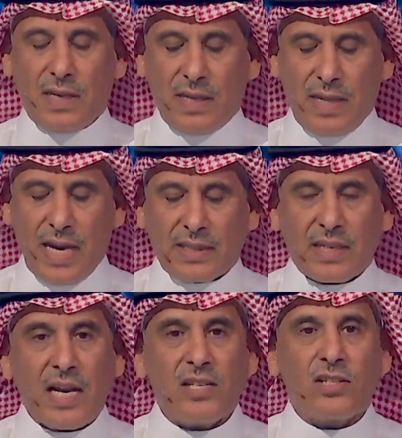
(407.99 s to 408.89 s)
that
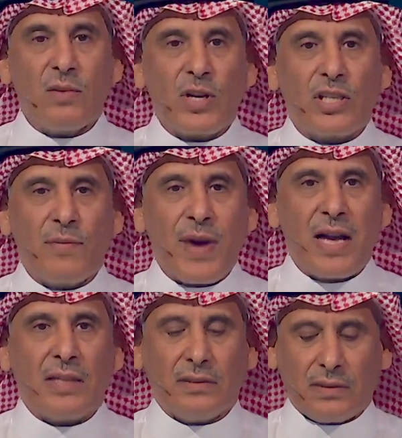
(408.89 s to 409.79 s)
customer
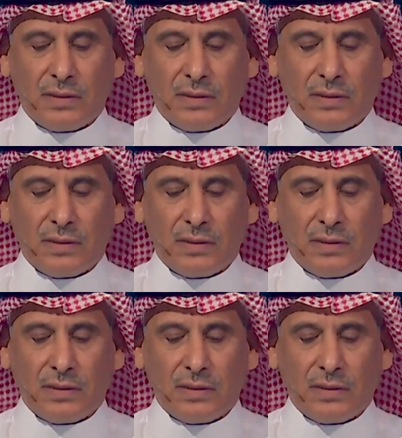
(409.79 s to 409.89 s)
demand